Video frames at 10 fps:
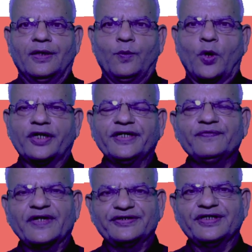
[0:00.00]
Now, what
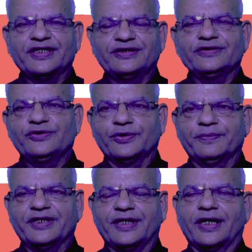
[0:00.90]
investigation
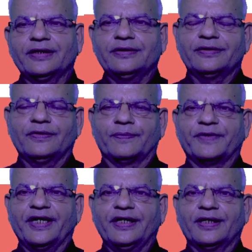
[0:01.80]
should be done to
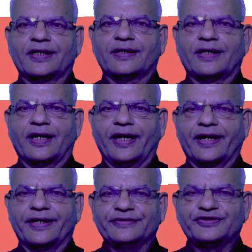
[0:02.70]
obtain a
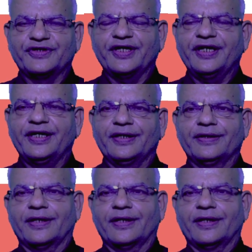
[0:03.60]
clear history